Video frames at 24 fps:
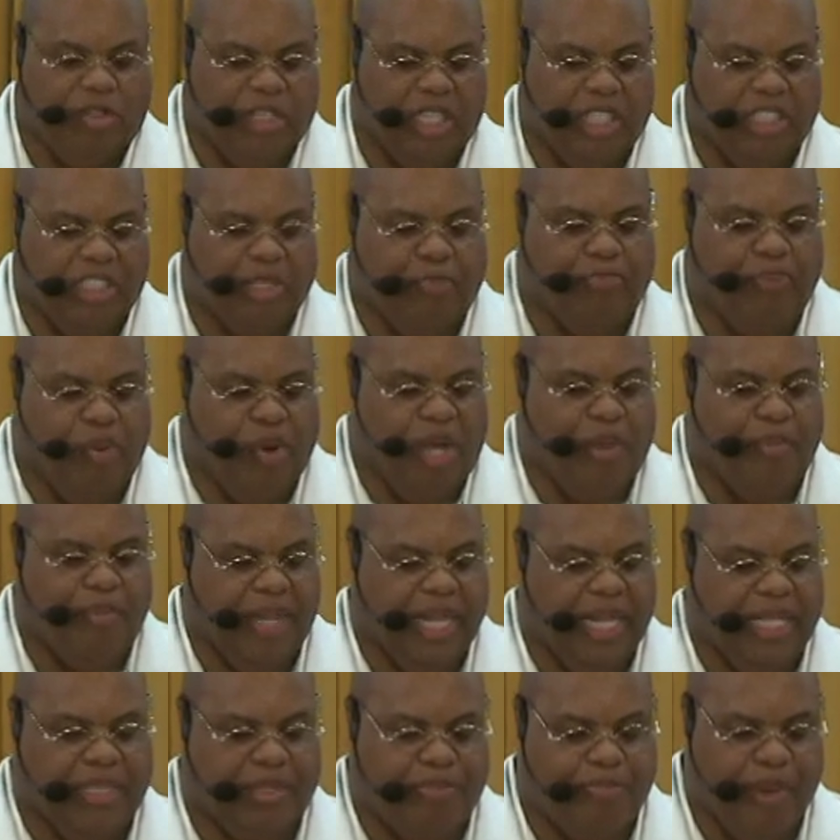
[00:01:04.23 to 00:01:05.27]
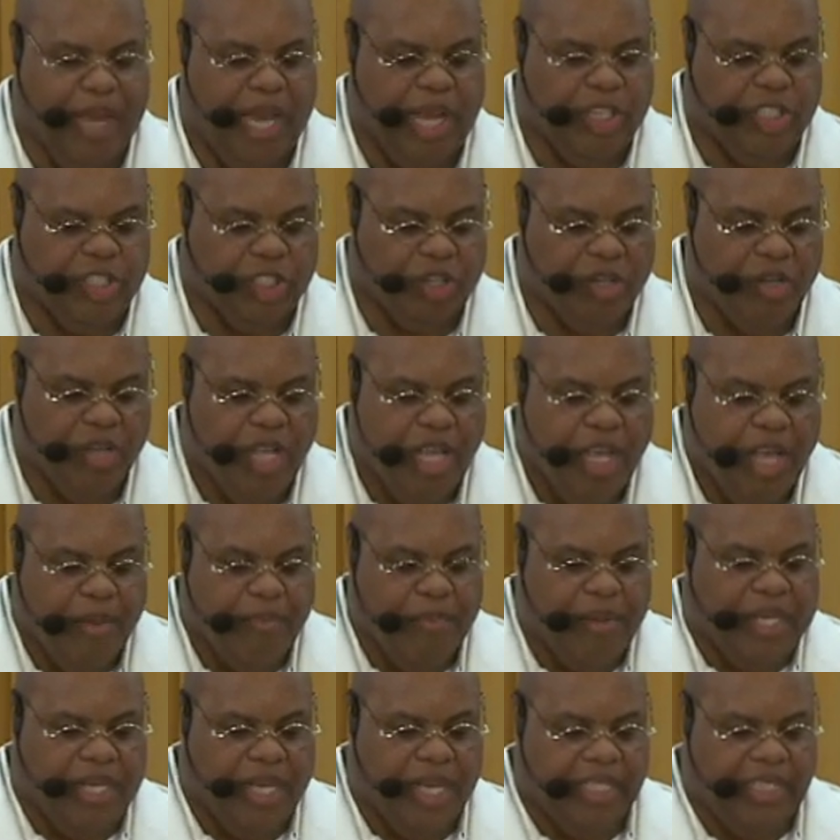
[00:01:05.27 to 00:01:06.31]
disappointment is major,
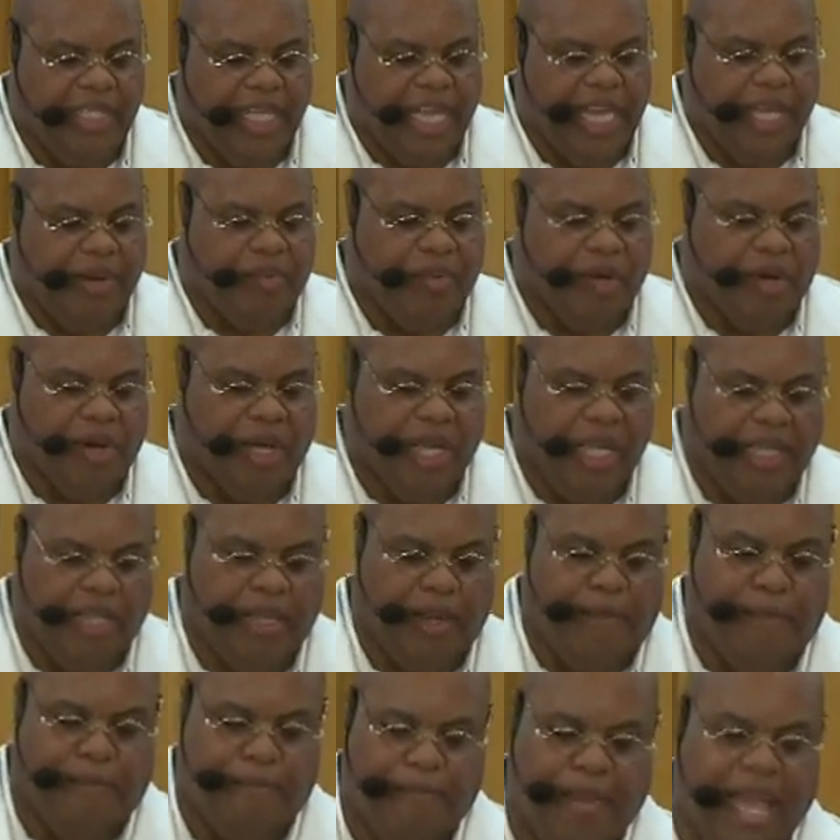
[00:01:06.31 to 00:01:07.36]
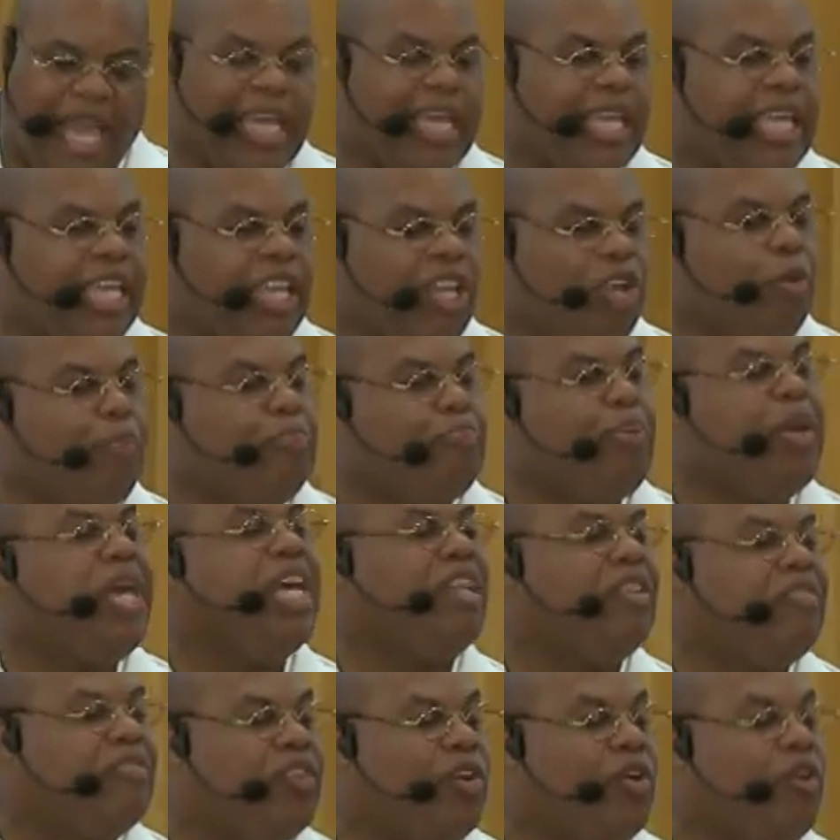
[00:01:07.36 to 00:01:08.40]
because it will either make you
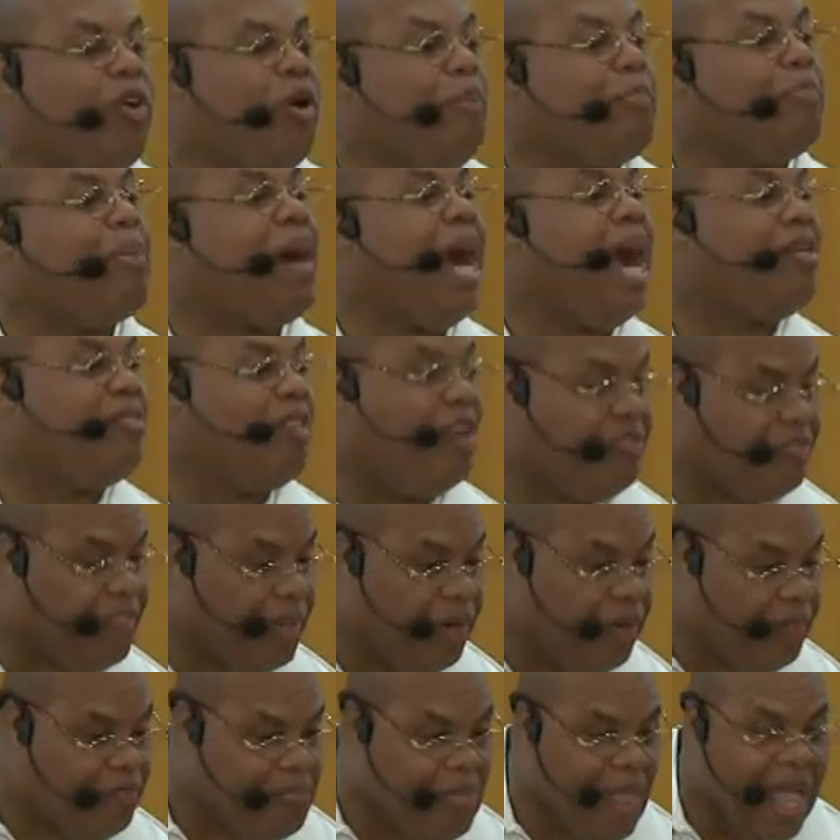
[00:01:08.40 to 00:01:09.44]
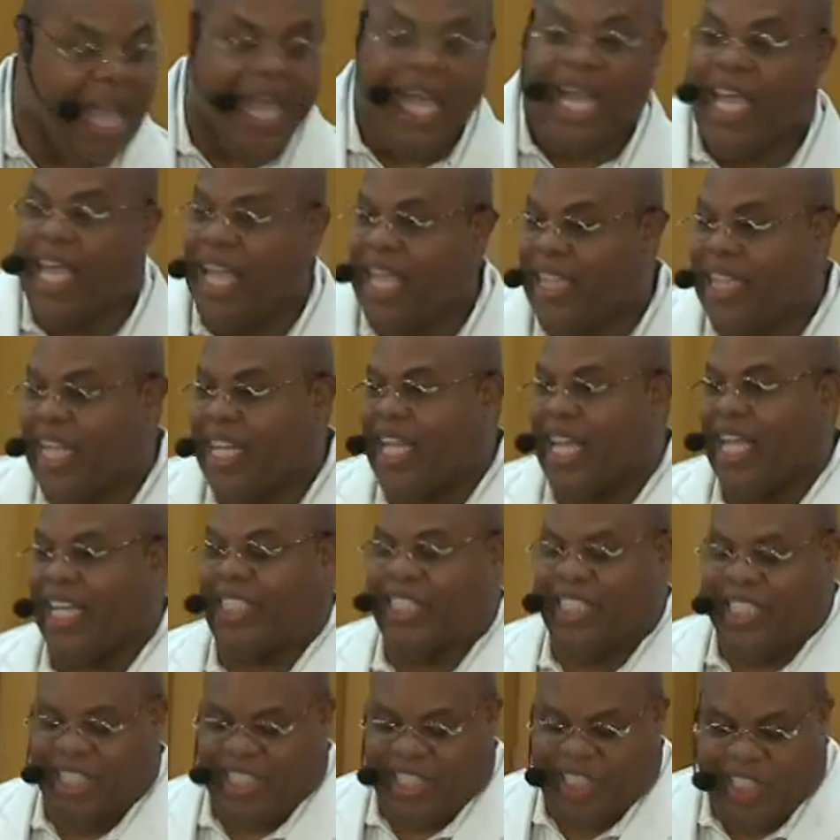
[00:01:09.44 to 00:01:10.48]
pitiful or powerful in the
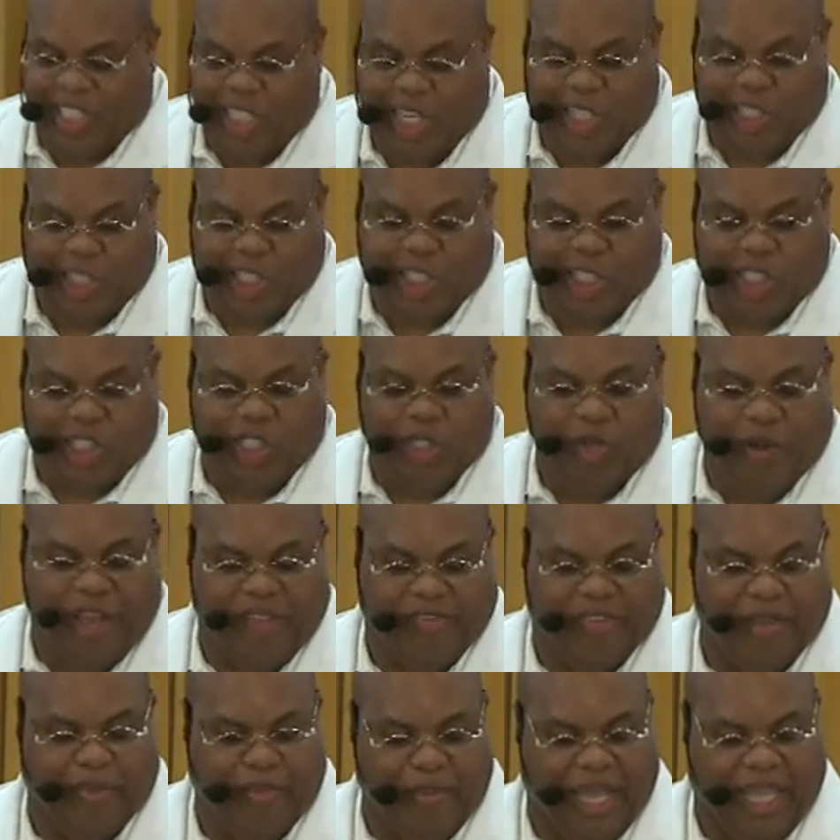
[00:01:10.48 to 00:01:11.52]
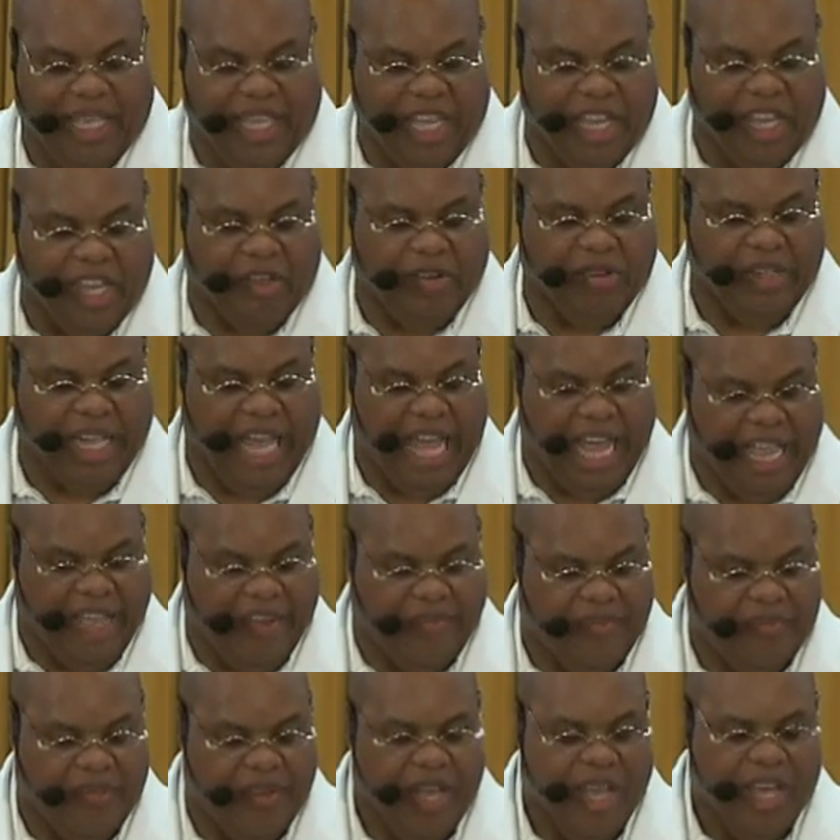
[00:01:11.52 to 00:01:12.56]
next decisions you have to make in your
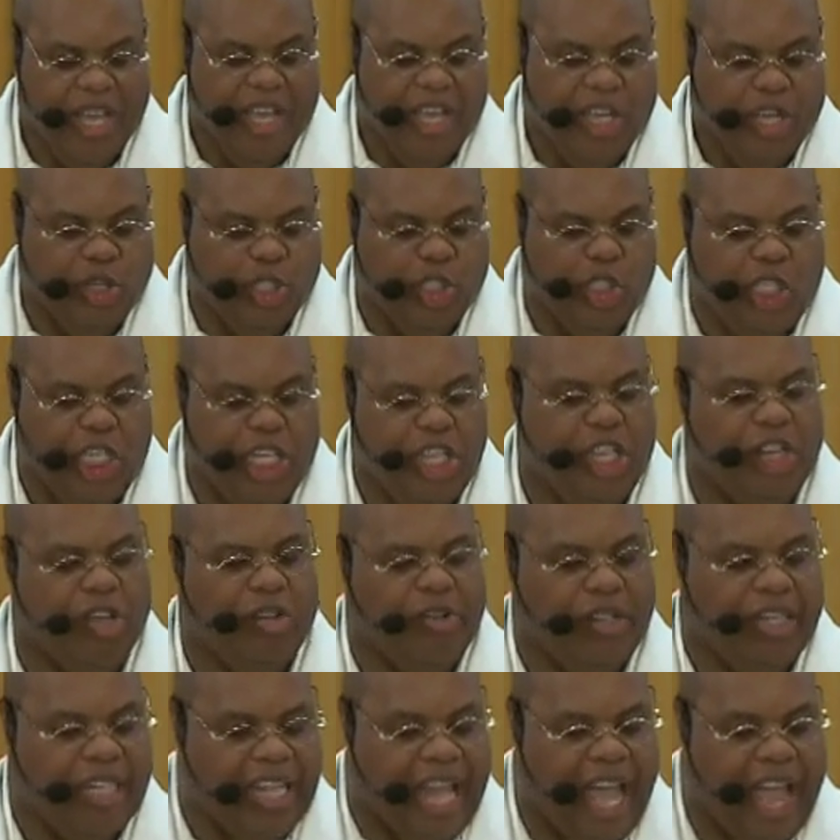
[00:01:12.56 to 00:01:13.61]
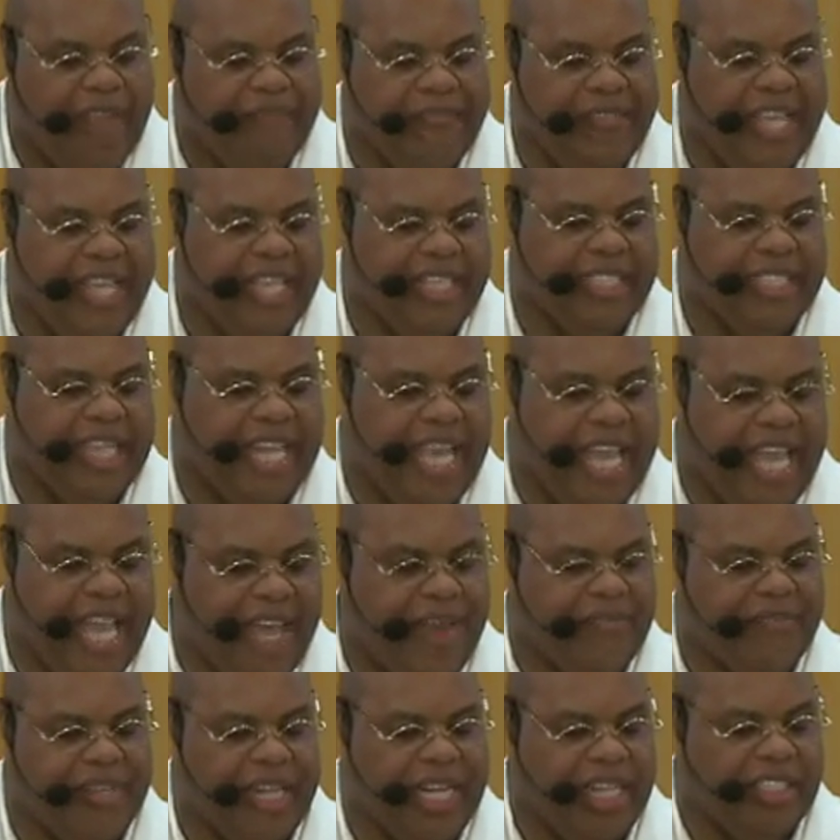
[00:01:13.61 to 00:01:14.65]
life. You see, your life is the
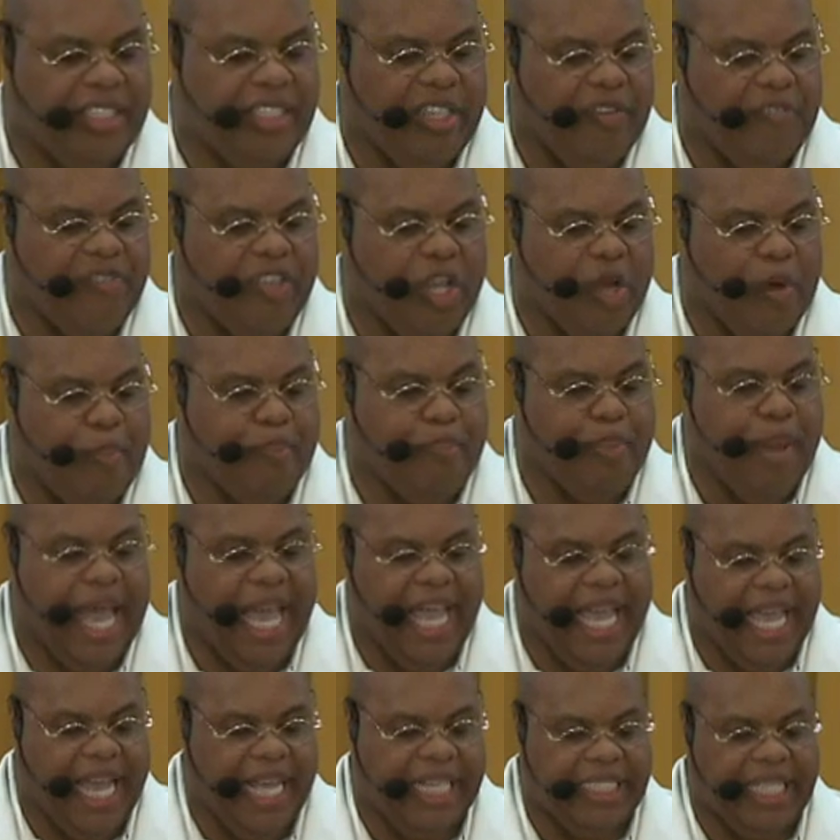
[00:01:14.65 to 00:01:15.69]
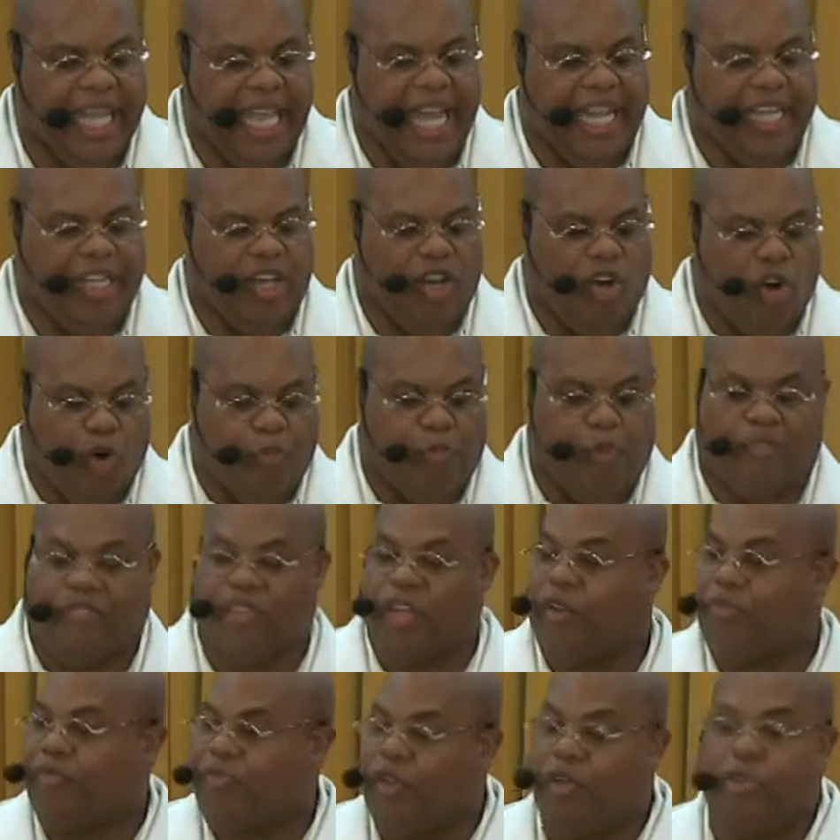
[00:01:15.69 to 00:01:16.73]
evidence of your past and the hope of
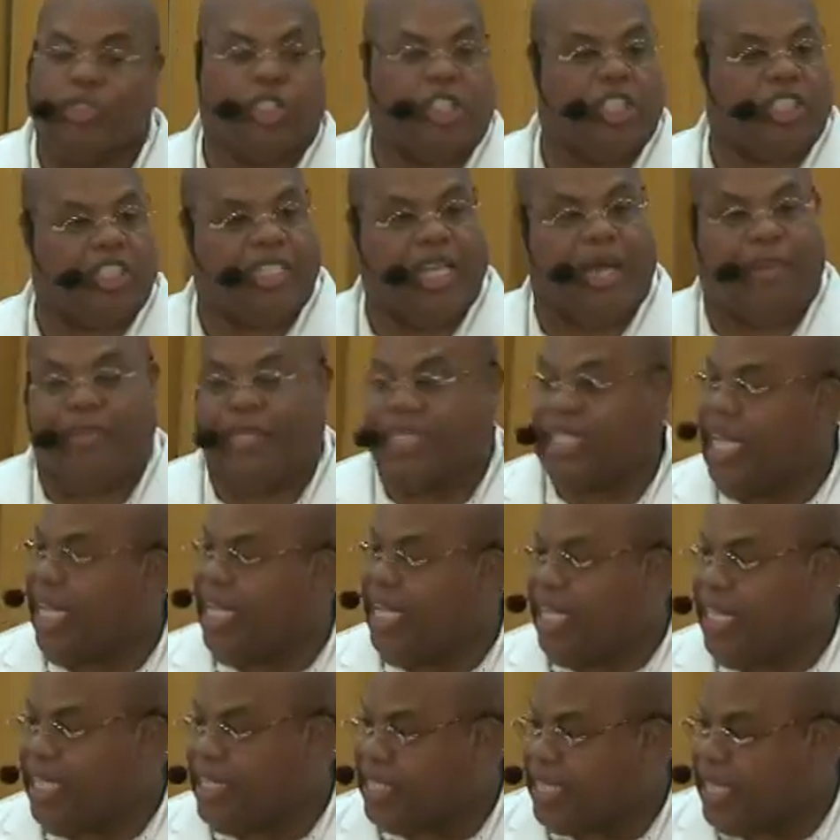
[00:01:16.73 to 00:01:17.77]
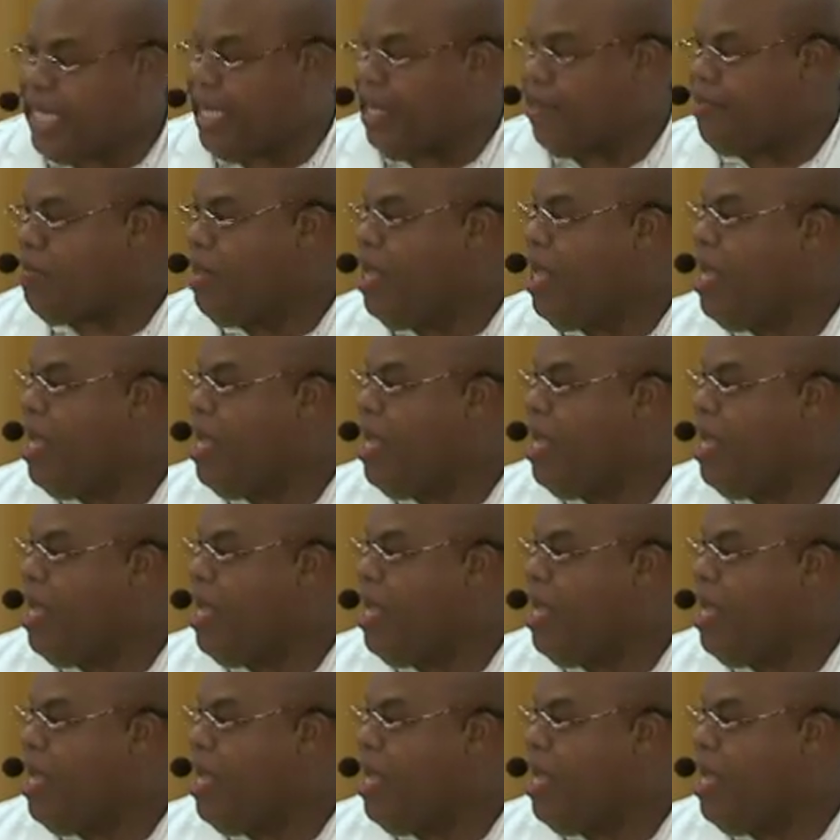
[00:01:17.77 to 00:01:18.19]
your future simultaneously.